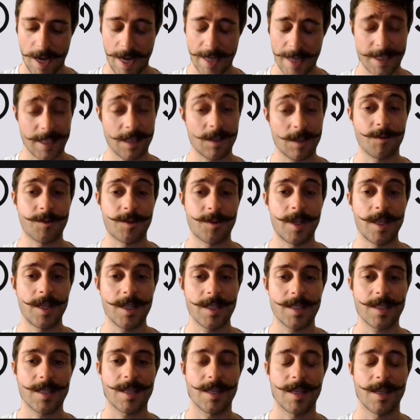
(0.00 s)
a set of
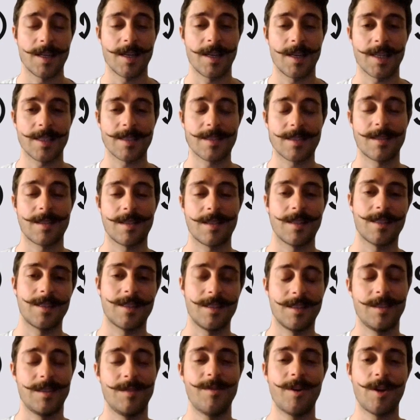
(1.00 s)
things as
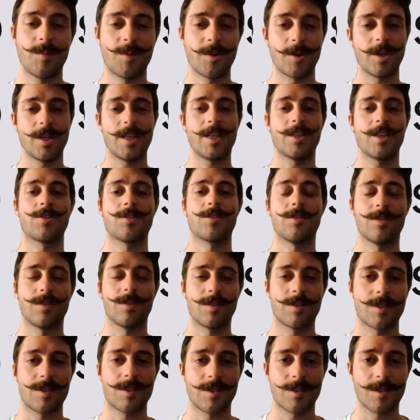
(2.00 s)
the developer
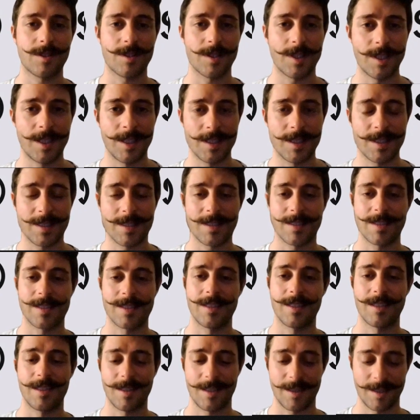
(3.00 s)
relations, its
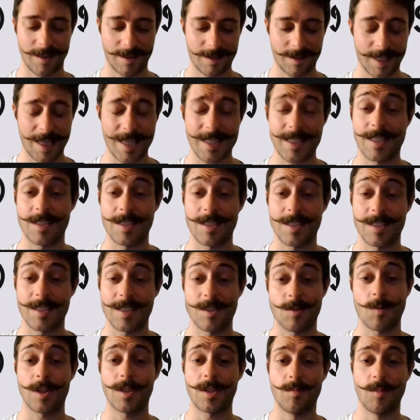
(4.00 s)
task is
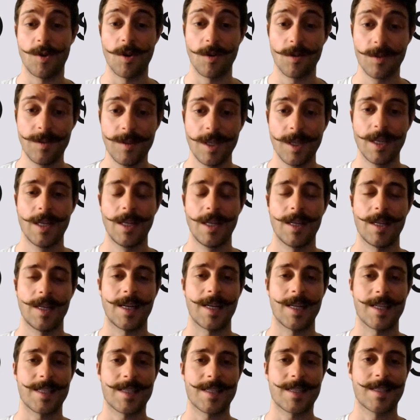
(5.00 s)
quite broad
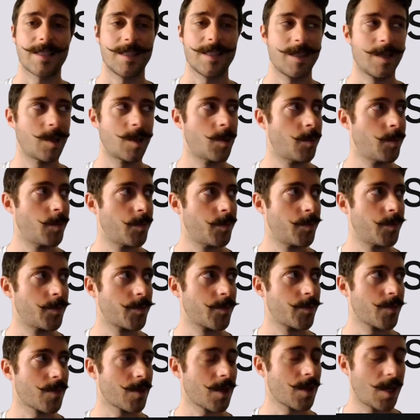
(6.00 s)
as
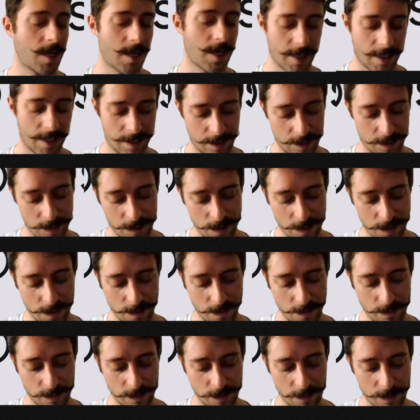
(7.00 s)
like
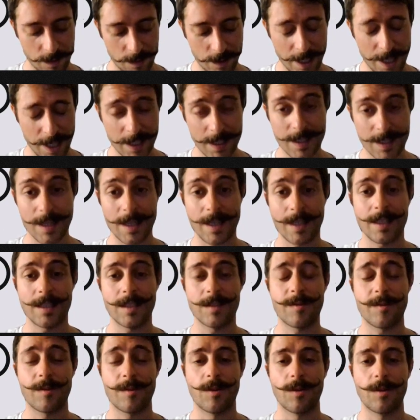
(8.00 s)
there is a
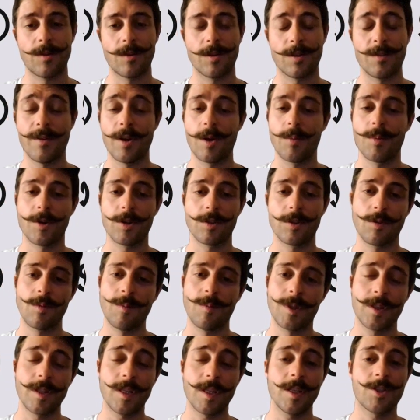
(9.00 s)
need for developer
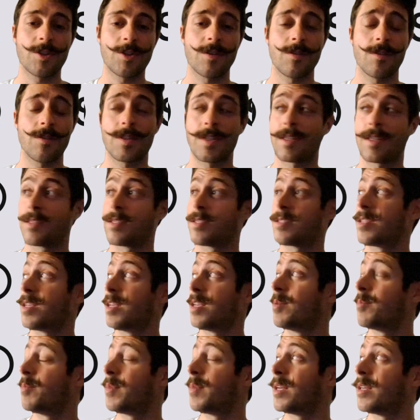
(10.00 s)
documentations as the
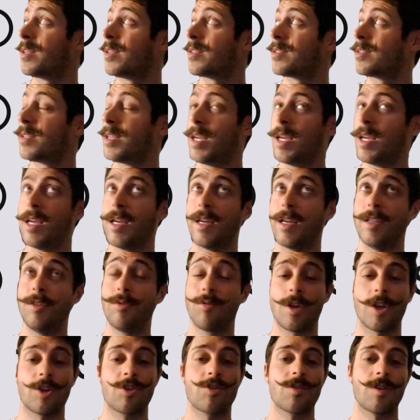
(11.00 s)
same as
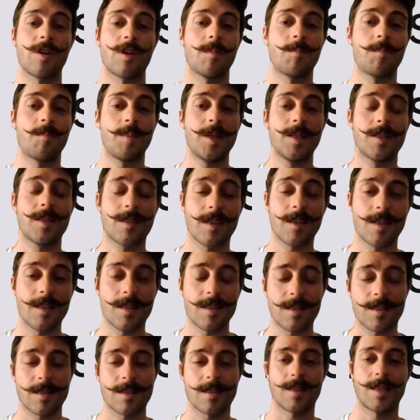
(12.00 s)
educational
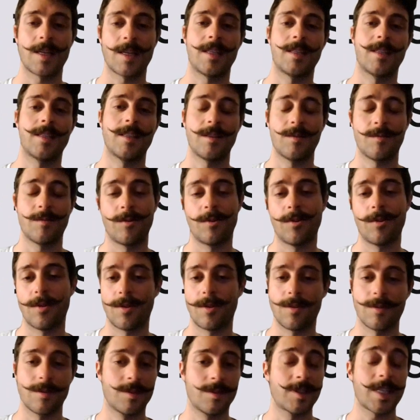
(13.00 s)
pieces and
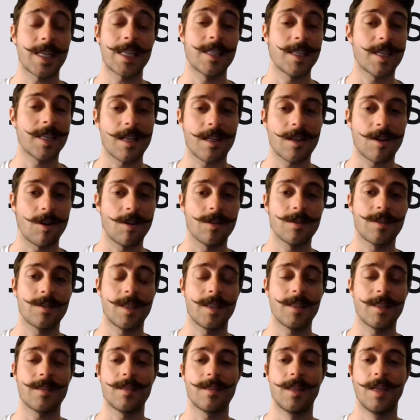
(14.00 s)
for technical
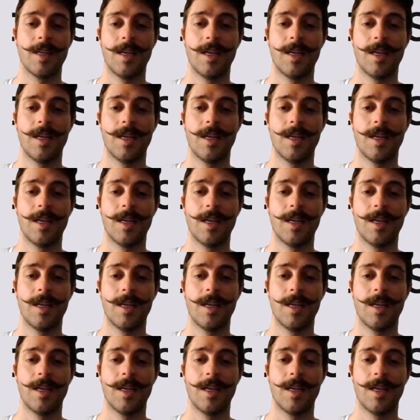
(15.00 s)
content